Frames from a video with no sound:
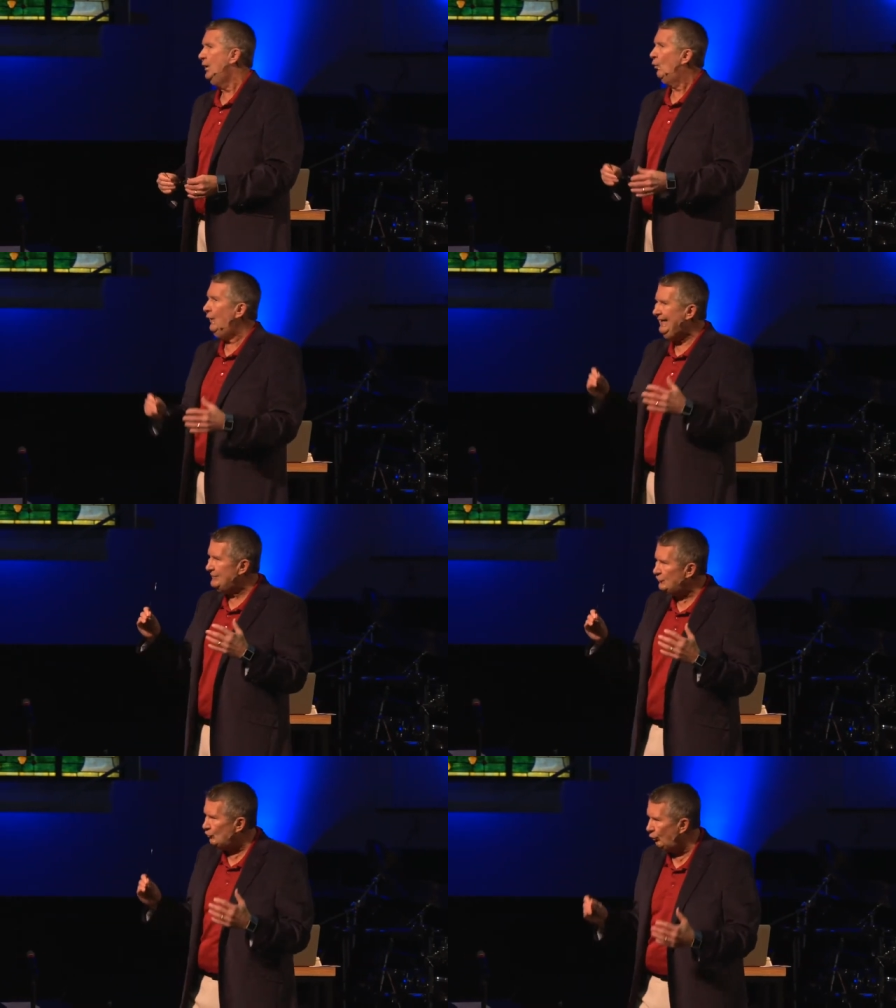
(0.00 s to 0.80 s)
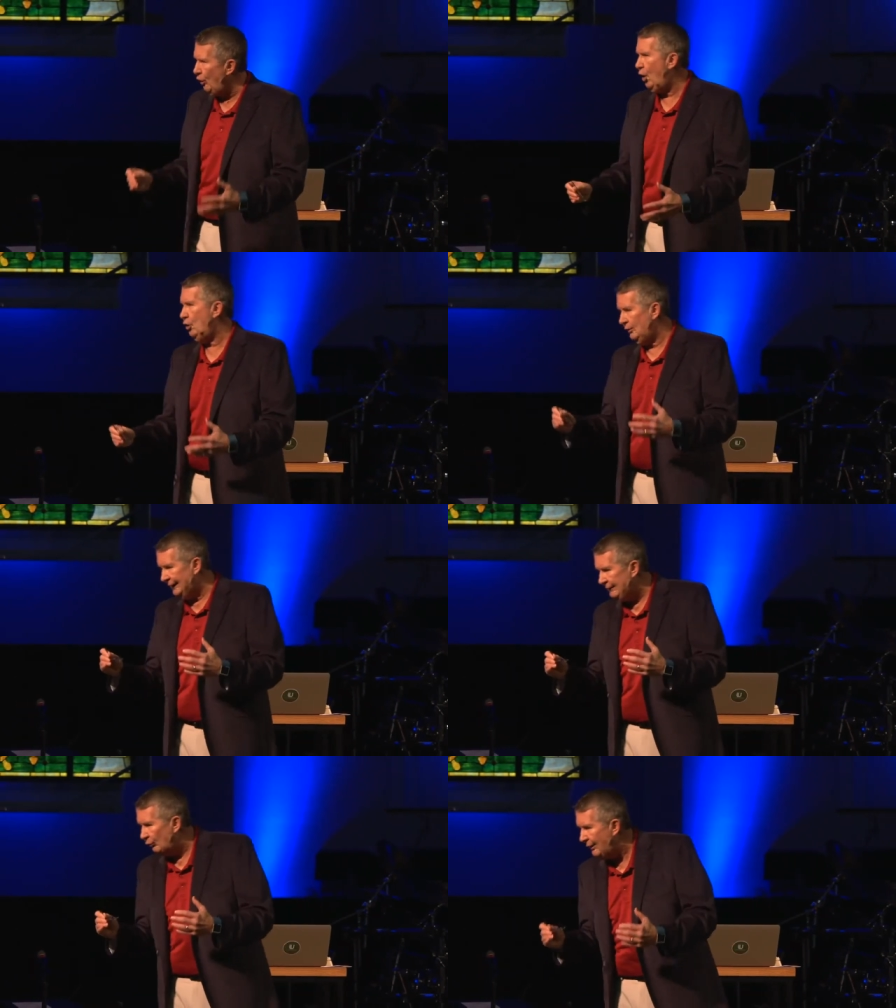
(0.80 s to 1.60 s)
We
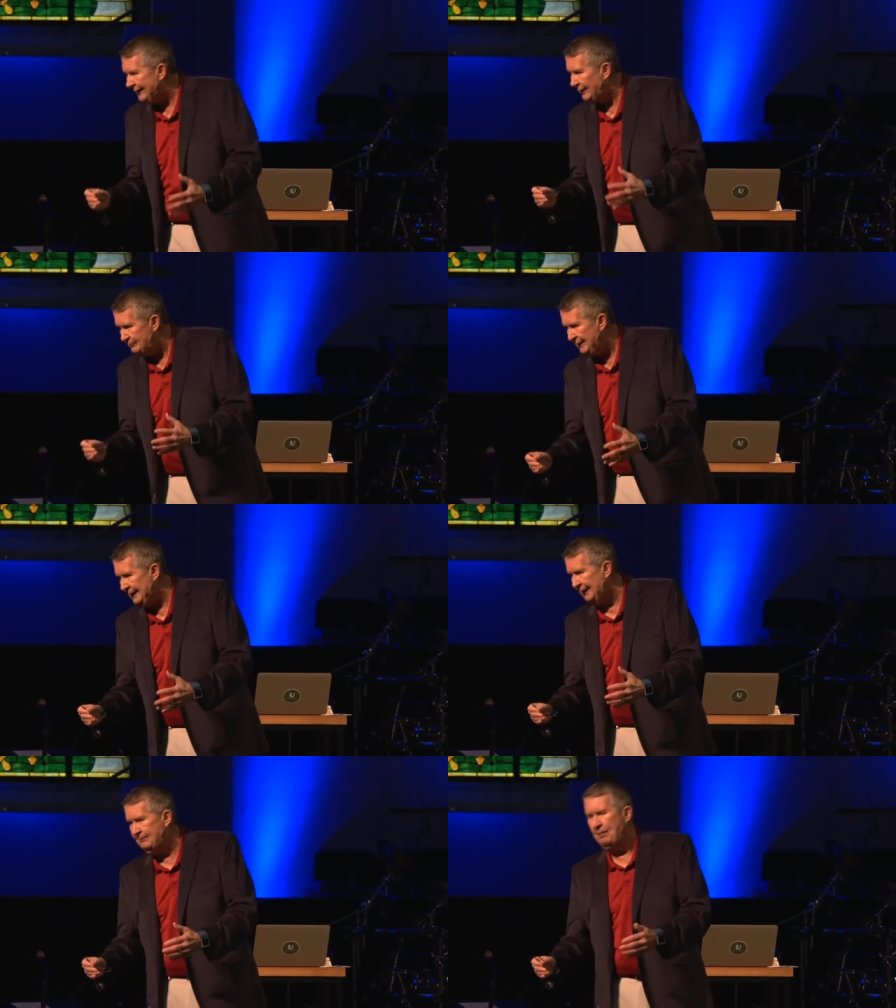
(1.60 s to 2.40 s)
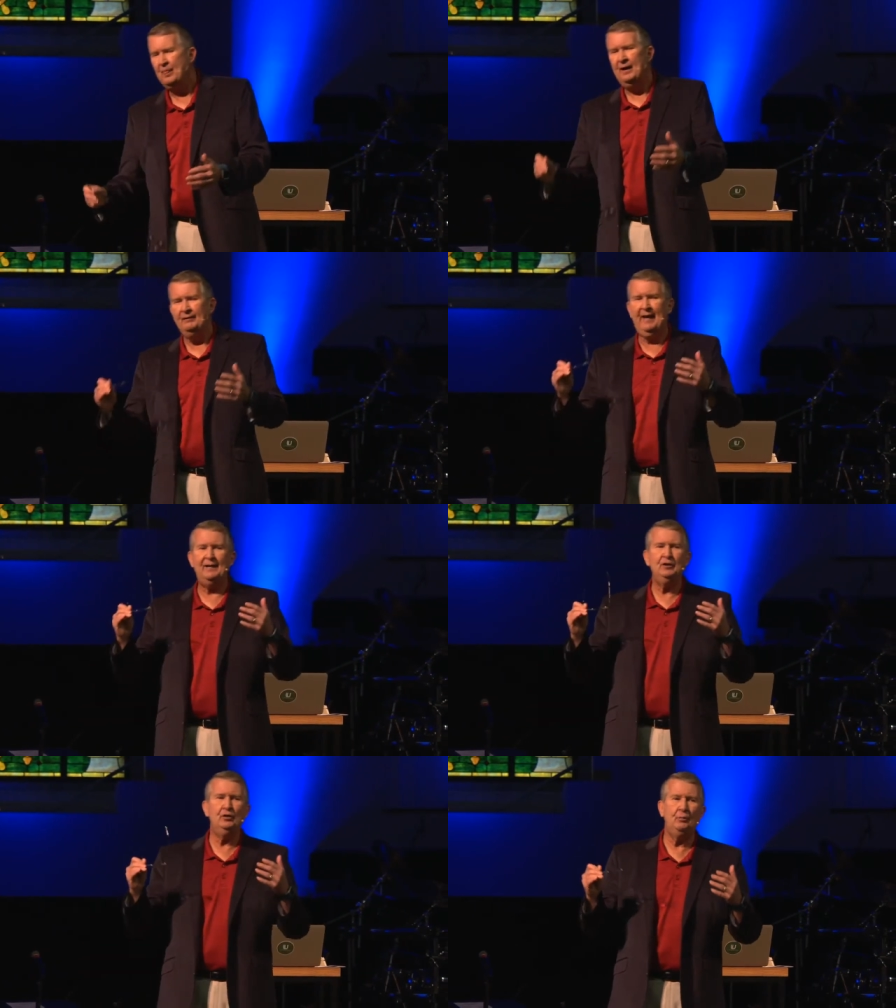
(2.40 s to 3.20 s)
strongly recommend
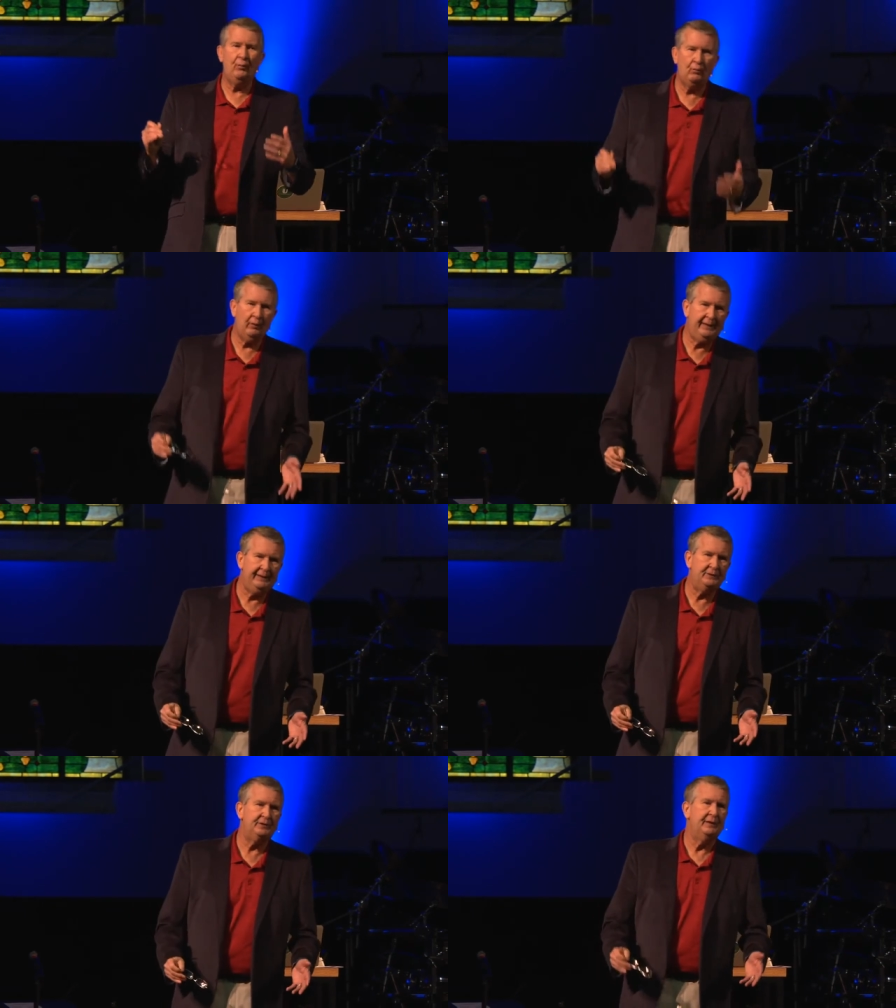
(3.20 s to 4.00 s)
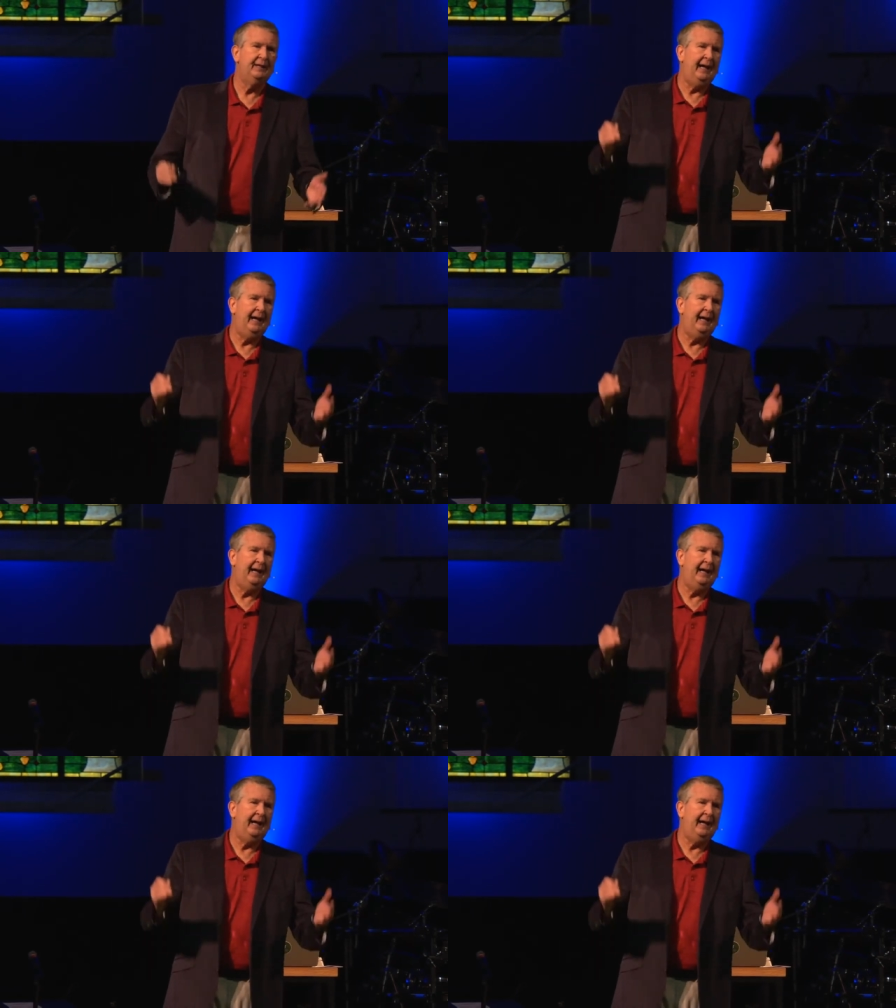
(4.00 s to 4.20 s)
that you preach